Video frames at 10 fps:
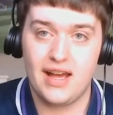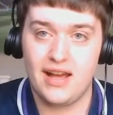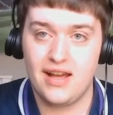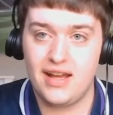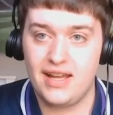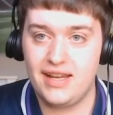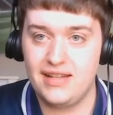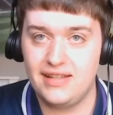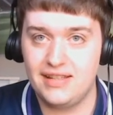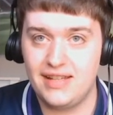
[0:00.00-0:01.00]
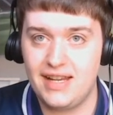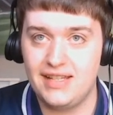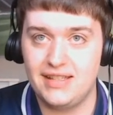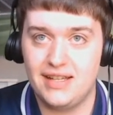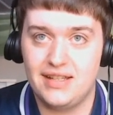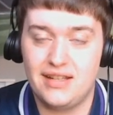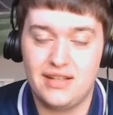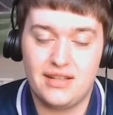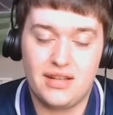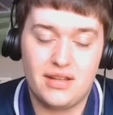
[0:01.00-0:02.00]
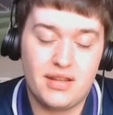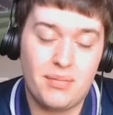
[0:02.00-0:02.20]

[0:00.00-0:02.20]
Uh, he's he's uh, the,